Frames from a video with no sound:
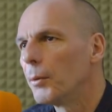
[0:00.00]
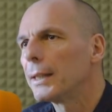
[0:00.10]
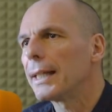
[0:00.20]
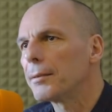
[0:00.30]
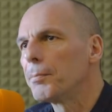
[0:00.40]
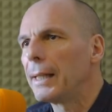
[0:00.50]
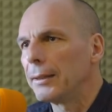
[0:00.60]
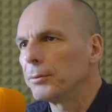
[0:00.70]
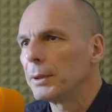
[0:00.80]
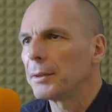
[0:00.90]
100
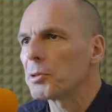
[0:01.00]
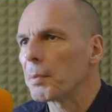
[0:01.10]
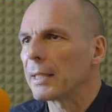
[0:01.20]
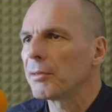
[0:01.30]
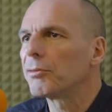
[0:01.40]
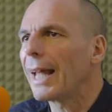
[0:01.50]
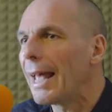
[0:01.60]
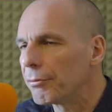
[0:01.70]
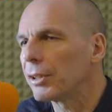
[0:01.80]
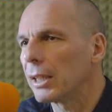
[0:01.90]
billion we need to spend
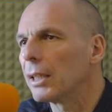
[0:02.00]
every